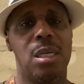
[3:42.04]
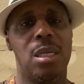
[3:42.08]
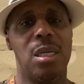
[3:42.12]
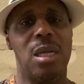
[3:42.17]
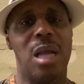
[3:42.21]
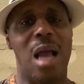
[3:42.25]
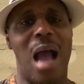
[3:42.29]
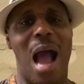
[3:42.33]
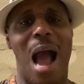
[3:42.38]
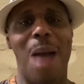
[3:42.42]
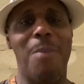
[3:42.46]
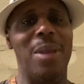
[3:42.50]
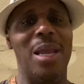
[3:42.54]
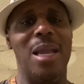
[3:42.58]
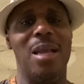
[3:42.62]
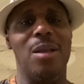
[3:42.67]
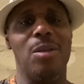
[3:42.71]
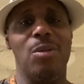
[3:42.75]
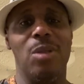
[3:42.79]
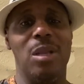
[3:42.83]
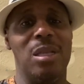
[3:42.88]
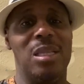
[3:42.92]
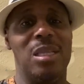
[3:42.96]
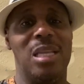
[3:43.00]
I
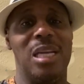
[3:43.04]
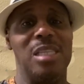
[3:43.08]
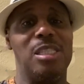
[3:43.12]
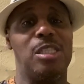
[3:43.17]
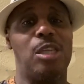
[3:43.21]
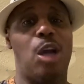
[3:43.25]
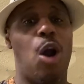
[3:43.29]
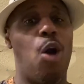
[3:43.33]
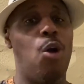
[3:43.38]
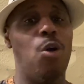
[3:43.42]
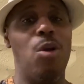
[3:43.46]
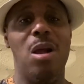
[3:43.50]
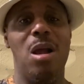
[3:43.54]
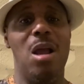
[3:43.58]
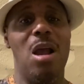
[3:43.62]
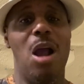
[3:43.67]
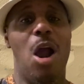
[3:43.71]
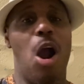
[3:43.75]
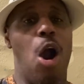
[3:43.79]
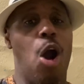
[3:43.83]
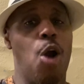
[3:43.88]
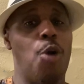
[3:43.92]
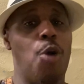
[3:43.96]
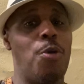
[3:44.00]
mean, does
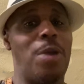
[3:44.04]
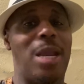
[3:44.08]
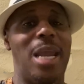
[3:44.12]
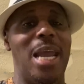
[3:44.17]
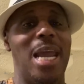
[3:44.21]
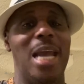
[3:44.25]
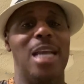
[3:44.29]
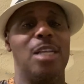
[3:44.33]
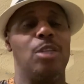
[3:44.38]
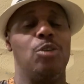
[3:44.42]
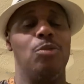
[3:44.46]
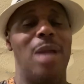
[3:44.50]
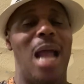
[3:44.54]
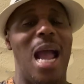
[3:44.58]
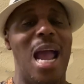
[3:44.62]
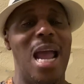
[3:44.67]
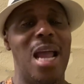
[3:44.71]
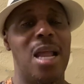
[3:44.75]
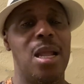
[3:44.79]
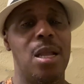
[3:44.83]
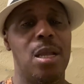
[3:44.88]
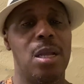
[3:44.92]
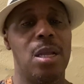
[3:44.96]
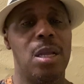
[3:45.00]
Herc can't do
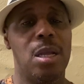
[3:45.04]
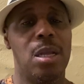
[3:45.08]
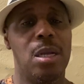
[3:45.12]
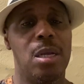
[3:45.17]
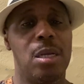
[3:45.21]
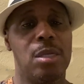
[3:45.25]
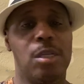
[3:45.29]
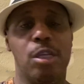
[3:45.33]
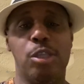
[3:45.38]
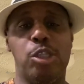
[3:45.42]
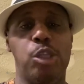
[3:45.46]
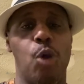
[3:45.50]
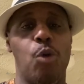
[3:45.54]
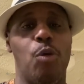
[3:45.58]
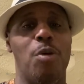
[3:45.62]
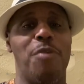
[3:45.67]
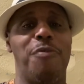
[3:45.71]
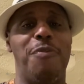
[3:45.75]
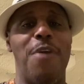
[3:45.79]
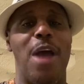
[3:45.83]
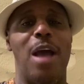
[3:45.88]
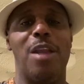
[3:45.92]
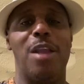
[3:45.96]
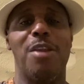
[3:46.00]
that. The circle
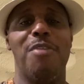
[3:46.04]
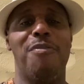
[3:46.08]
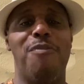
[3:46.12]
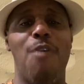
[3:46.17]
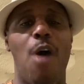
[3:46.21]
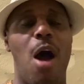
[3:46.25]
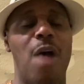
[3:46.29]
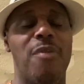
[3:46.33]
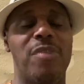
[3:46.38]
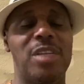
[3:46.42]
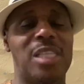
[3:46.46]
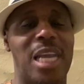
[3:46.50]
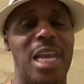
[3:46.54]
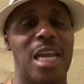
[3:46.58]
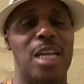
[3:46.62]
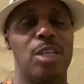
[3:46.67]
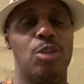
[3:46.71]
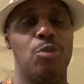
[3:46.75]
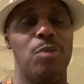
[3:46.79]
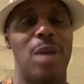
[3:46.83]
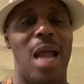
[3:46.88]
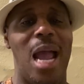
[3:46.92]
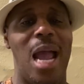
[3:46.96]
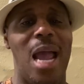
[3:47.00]
founding fathers can't
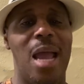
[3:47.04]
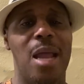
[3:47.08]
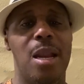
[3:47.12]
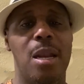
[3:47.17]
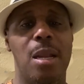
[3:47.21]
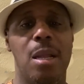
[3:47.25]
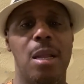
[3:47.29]
do that.